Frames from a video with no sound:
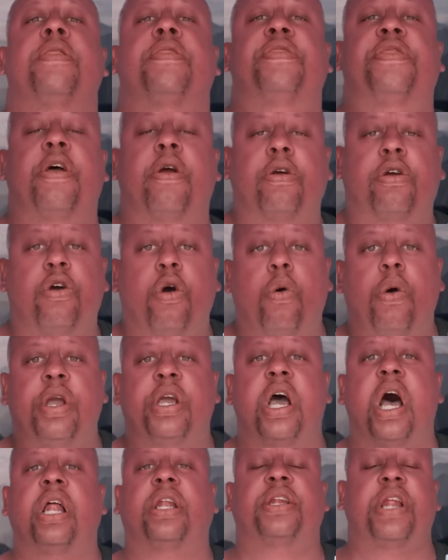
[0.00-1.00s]
They're going
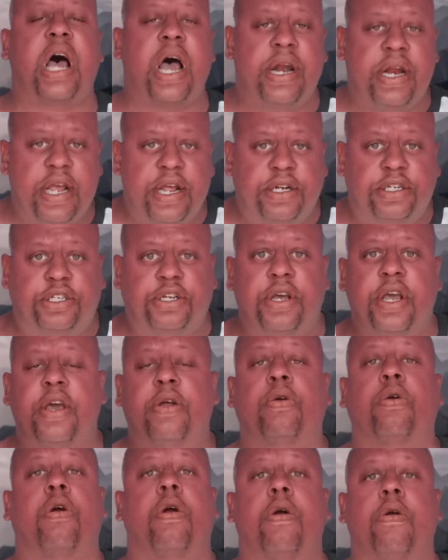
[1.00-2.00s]
a lot into
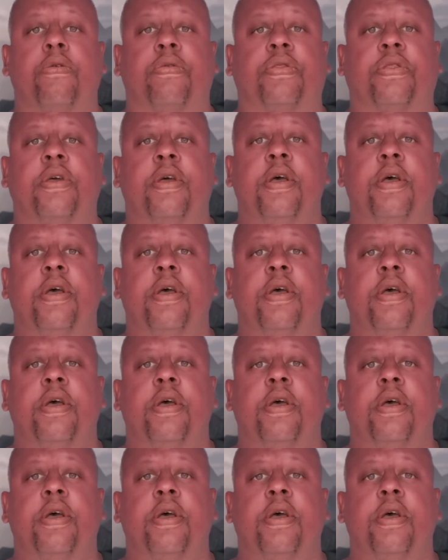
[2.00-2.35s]
inner earth.